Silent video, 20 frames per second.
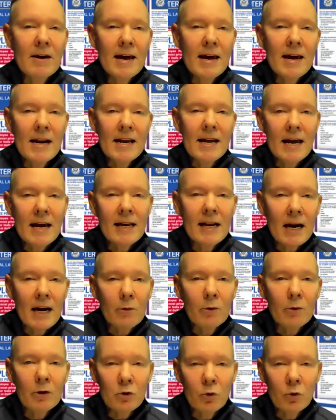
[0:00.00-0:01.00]
any 8
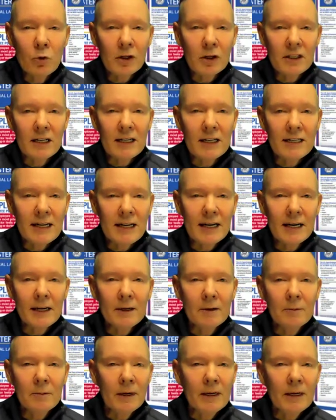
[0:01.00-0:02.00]
hours worked in a
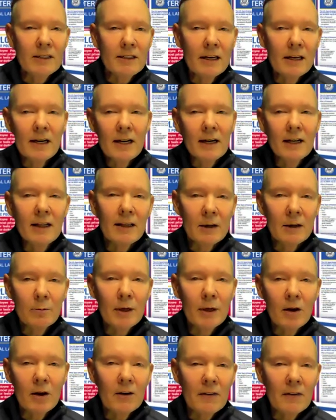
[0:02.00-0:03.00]
day means that anything
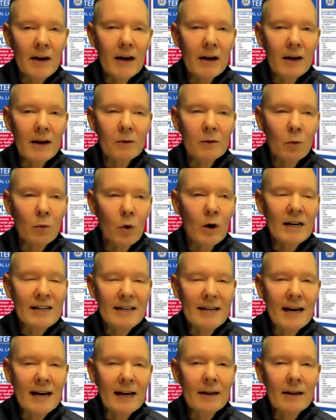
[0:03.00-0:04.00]
beyond that one
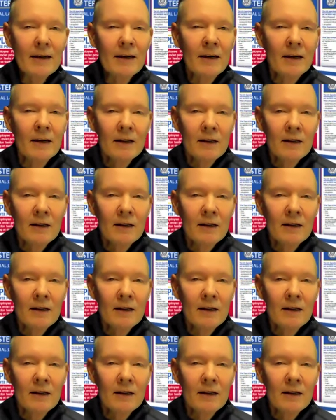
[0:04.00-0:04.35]
day,